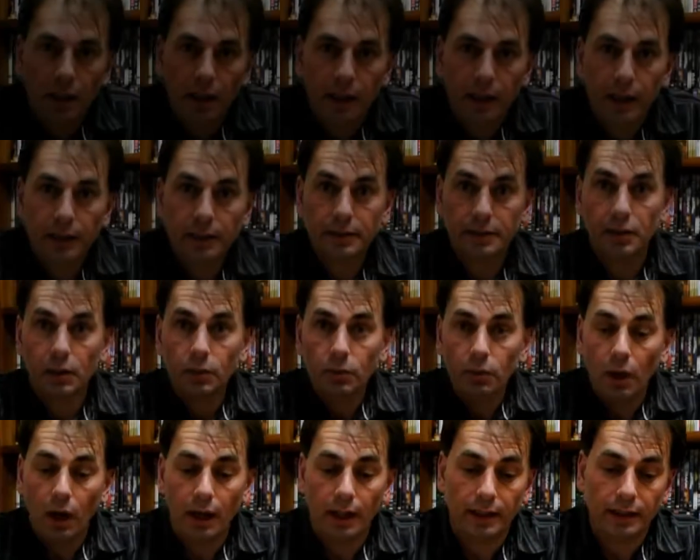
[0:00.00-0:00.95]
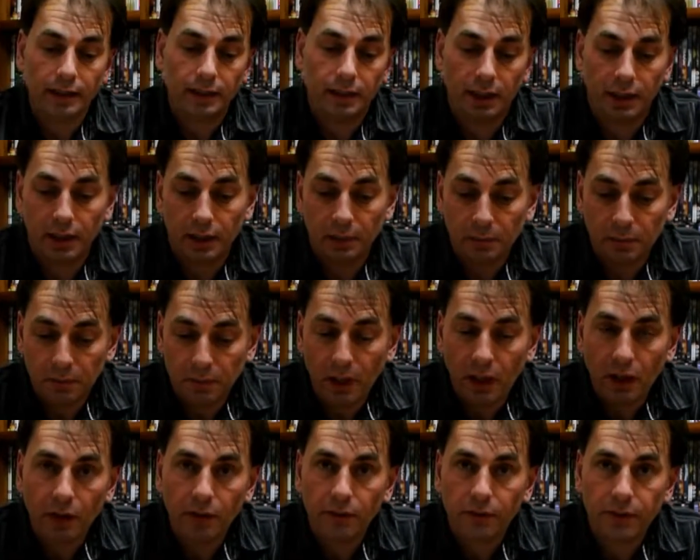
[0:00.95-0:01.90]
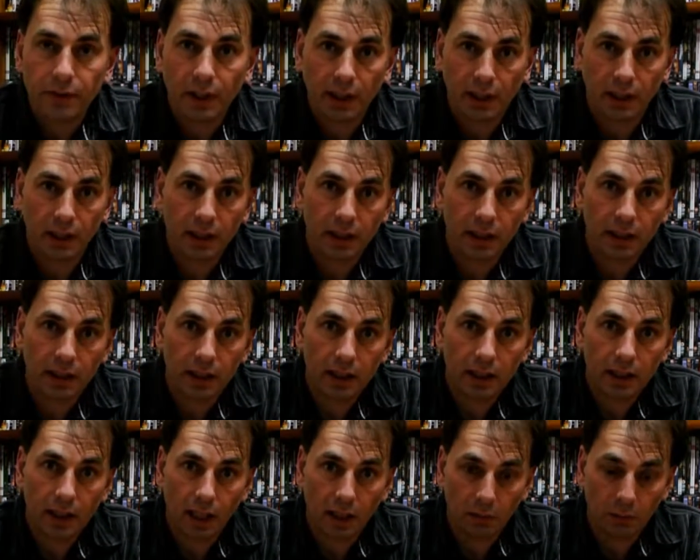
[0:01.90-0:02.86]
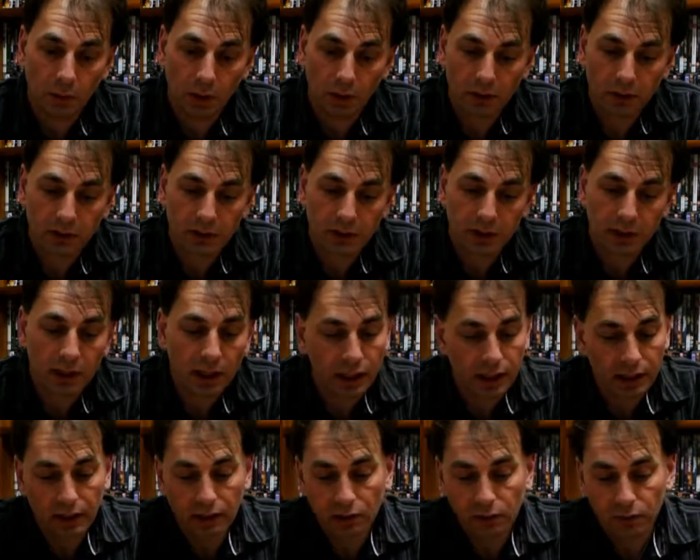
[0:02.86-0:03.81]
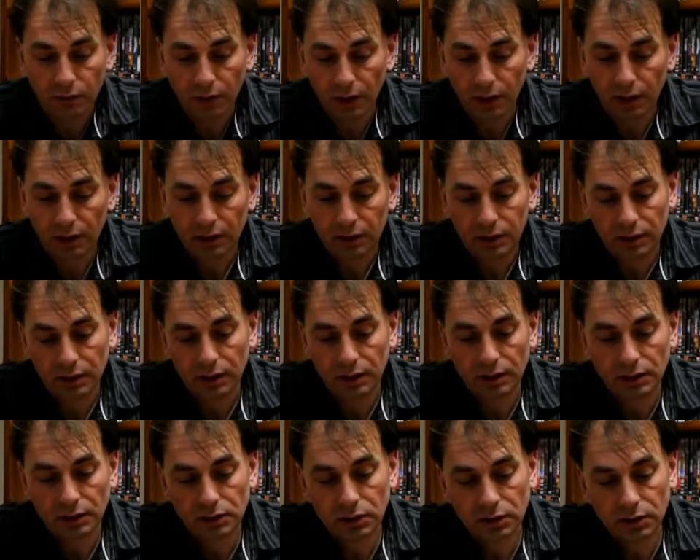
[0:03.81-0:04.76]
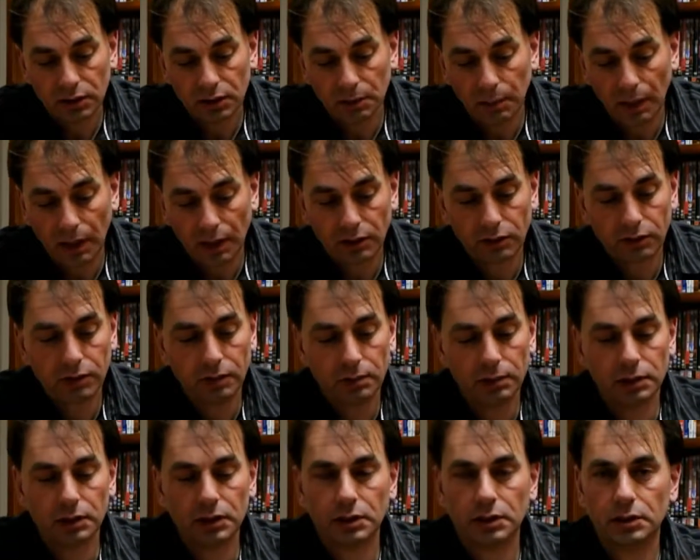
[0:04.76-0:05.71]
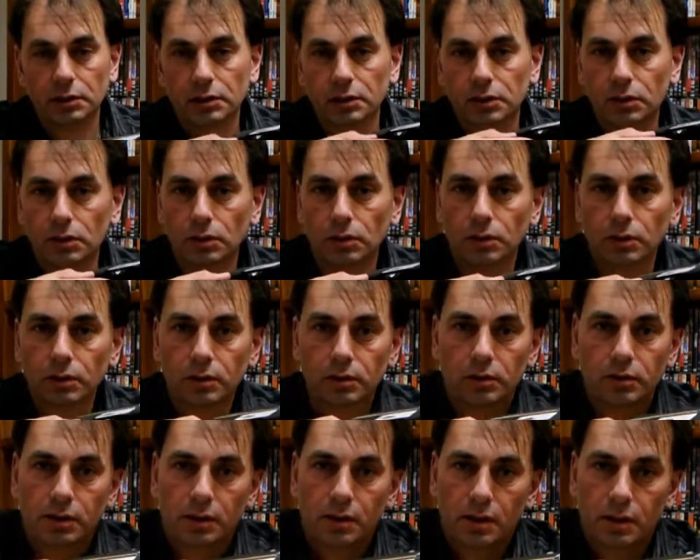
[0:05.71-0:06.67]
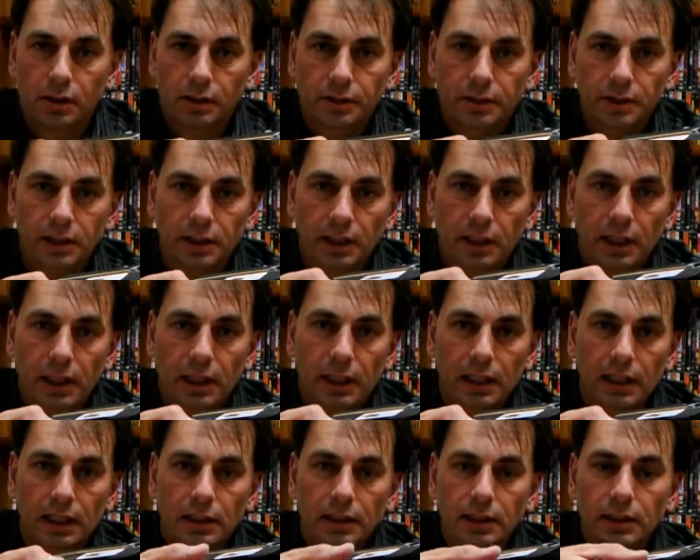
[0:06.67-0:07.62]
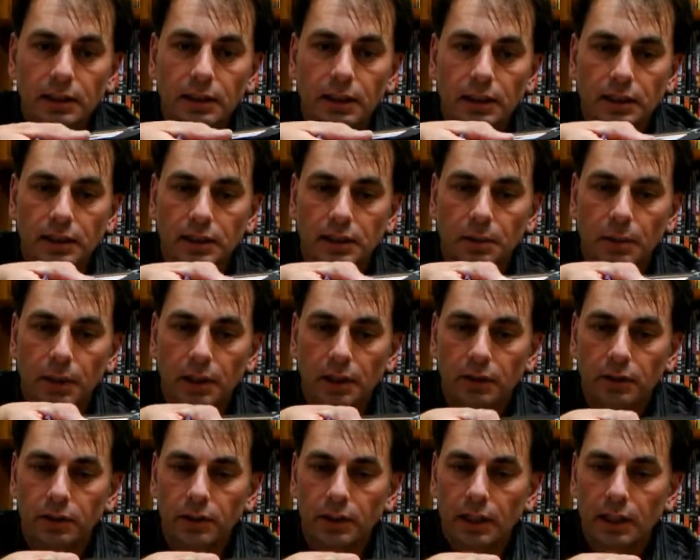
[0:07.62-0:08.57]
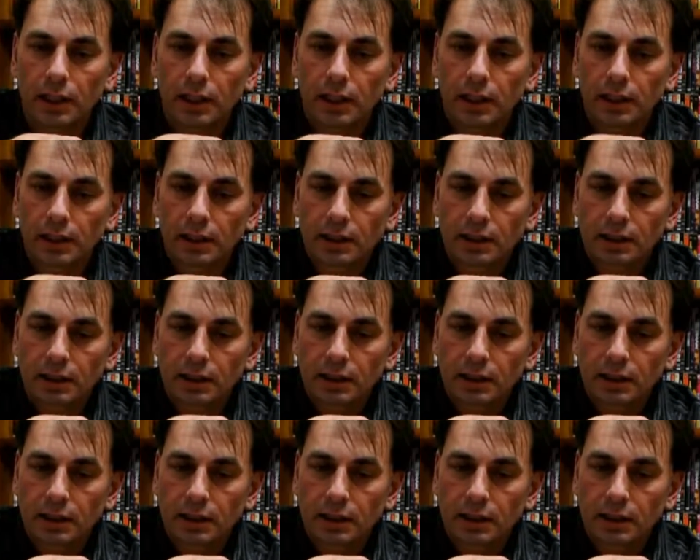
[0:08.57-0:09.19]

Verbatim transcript: Uh, so right, um, now I've done the unboxing and I've uh, inserted the battery which as you saw goes in here, that's the battery there